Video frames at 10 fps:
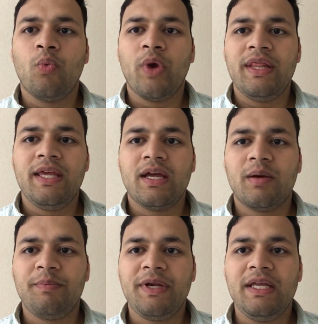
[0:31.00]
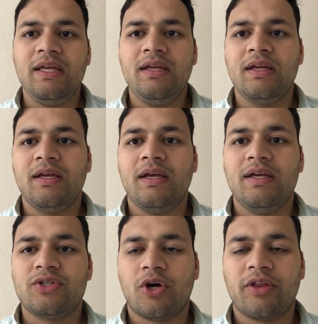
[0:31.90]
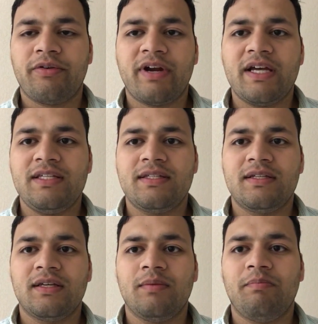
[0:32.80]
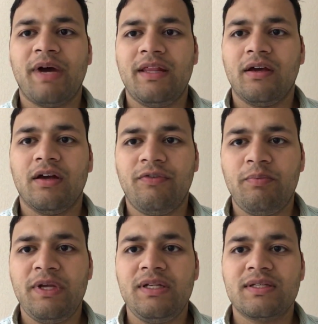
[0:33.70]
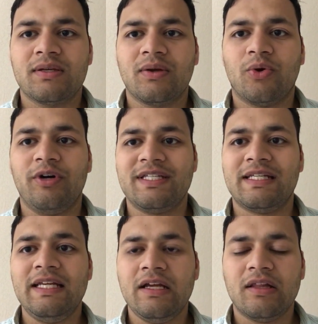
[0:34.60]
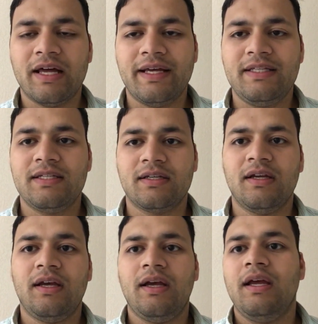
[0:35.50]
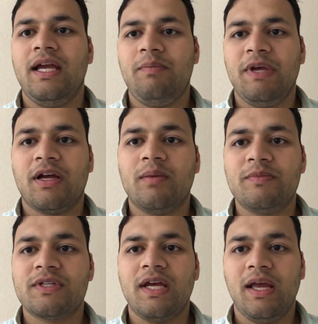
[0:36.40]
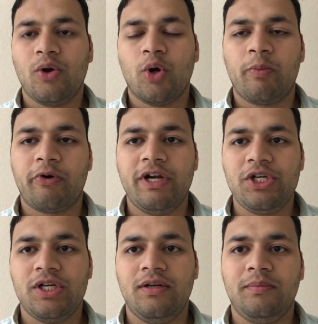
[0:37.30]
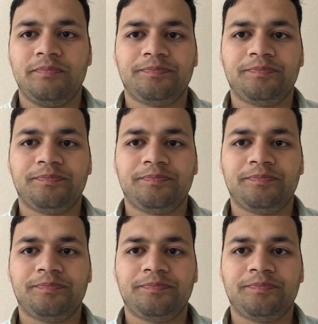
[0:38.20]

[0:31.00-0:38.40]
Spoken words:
When the company is authorized by the government or is legalized, it becomes a corporation.